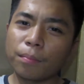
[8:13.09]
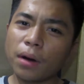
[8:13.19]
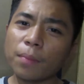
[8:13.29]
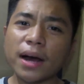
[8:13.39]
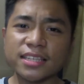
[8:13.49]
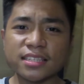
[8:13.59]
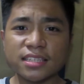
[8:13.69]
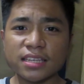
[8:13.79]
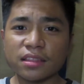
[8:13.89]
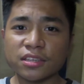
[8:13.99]
Bob hasn't
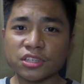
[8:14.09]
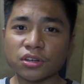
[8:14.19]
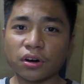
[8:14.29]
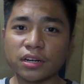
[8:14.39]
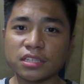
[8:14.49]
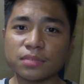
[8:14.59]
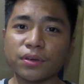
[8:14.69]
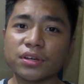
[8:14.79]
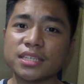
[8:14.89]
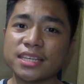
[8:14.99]
seen the stars
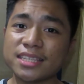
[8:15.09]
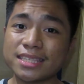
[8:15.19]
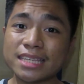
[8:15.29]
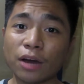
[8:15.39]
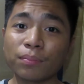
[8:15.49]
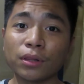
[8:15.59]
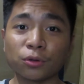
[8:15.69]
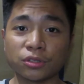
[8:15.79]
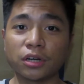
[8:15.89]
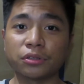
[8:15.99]
because he's down
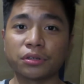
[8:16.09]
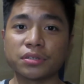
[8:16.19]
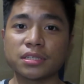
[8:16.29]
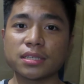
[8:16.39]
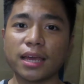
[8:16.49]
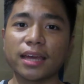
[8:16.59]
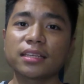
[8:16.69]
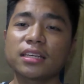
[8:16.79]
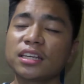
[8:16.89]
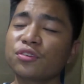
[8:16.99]
below Tartarus and
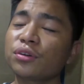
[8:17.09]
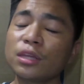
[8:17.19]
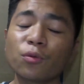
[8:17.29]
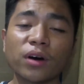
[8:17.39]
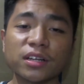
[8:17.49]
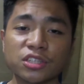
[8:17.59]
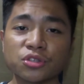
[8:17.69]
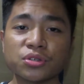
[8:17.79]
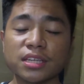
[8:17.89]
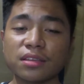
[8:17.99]
he really wants
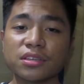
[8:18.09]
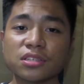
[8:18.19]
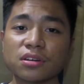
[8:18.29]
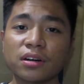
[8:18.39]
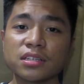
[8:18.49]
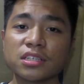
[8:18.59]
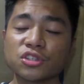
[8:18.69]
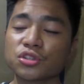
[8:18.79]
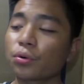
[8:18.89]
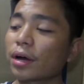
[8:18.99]
to see the stars.
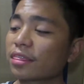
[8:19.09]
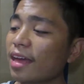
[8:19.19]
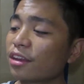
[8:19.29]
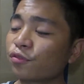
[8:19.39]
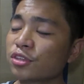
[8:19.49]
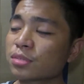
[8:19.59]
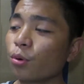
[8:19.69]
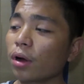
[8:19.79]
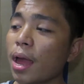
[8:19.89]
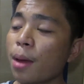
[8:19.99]
So at the end of this
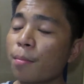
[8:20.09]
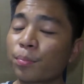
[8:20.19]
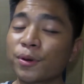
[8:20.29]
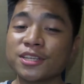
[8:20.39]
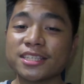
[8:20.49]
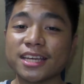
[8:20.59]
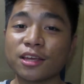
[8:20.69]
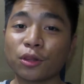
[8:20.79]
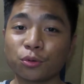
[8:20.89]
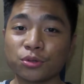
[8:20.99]
book, Percy said
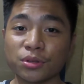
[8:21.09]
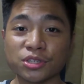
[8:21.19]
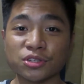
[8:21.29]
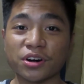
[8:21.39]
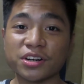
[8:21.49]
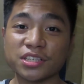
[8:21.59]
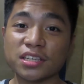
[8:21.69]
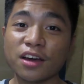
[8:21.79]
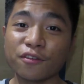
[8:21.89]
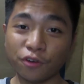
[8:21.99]
hello to the stars
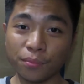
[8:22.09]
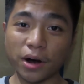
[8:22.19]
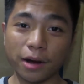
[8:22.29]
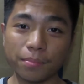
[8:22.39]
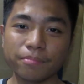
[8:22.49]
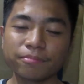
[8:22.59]
for Bob.